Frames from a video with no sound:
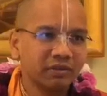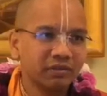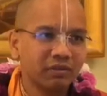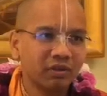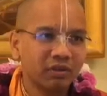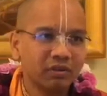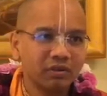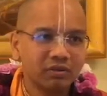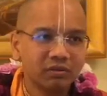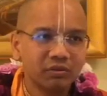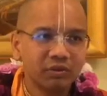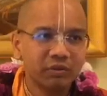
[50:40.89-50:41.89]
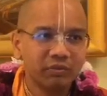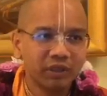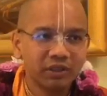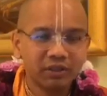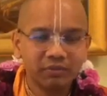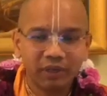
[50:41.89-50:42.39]
not doing
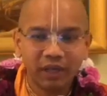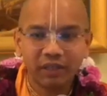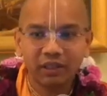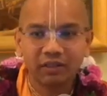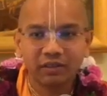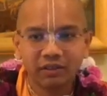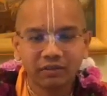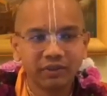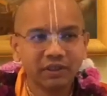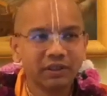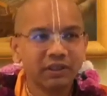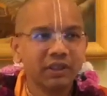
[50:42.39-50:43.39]
much practical service,